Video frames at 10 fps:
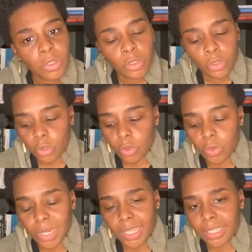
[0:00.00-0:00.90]
so
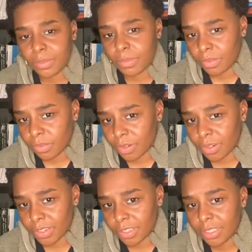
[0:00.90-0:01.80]
you like them
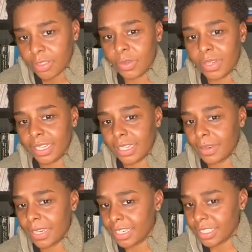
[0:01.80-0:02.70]
before, you like
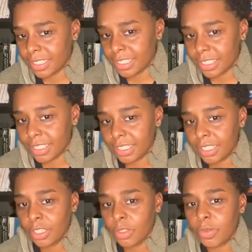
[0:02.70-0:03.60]
their energy,
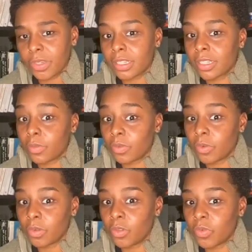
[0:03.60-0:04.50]
you get to the point
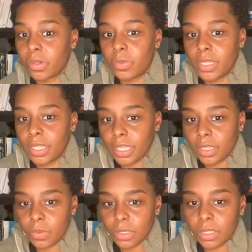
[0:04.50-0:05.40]
where you want to be
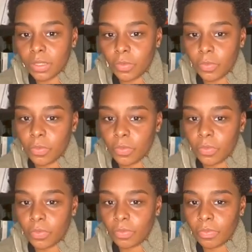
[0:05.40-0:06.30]
naked with them,
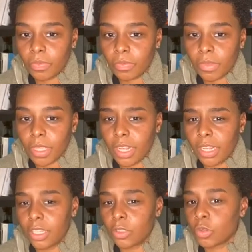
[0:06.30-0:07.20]

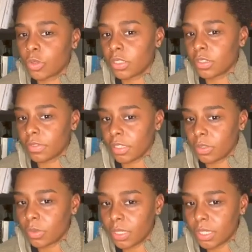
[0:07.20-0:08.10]
and their choice of
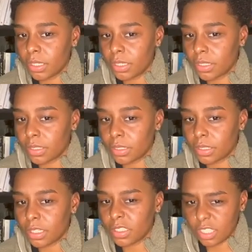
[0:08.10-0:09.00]
underwear is
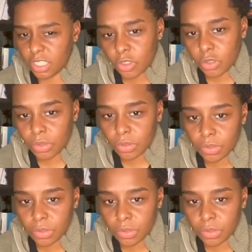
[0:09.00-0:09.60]
an issue?